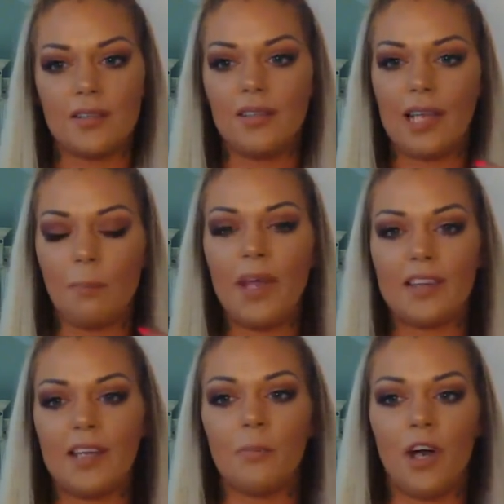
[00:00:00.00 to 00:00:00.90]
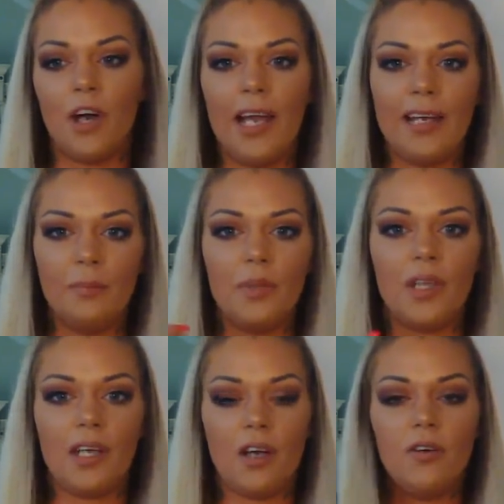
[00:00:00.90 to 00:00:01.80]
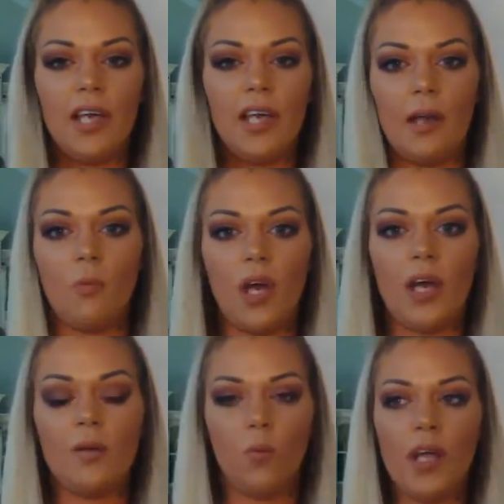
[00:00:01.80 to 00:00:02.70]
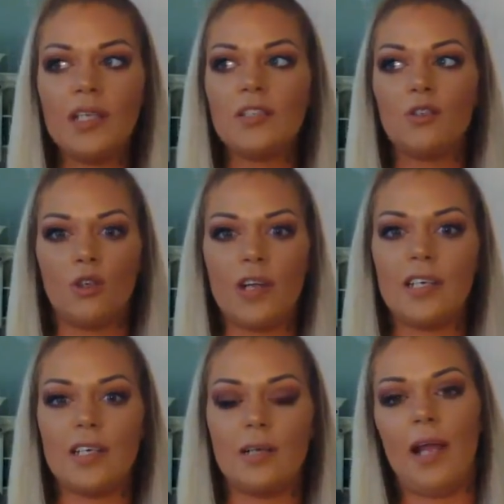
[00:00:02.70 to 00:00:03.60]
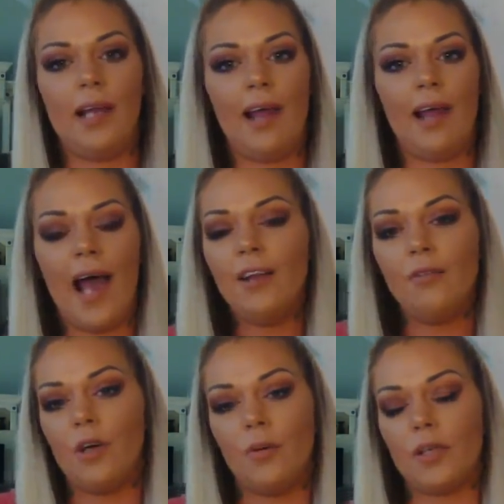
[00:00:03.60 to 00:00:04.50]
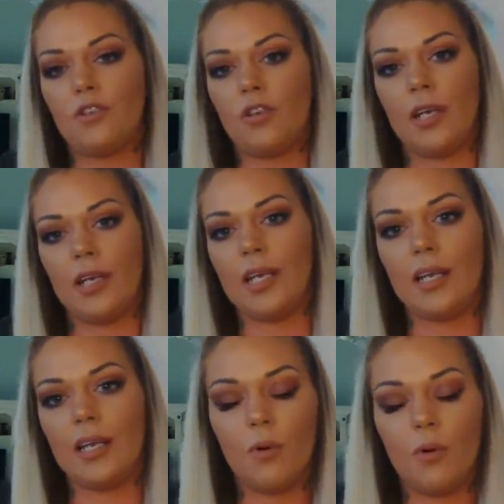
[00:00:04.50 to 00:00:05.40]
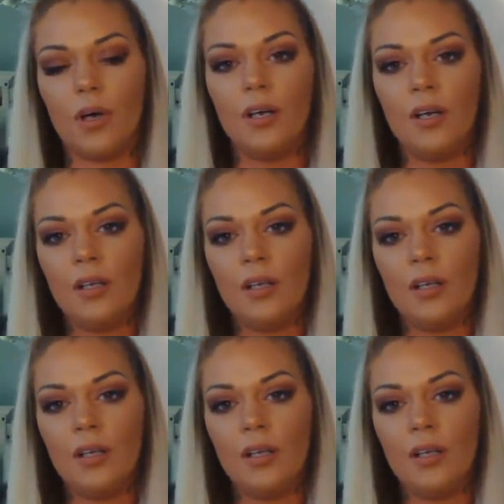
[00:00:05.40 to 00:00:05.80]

like pick their brain and be like okay what what is trendy right now I don't know what's trendy anymore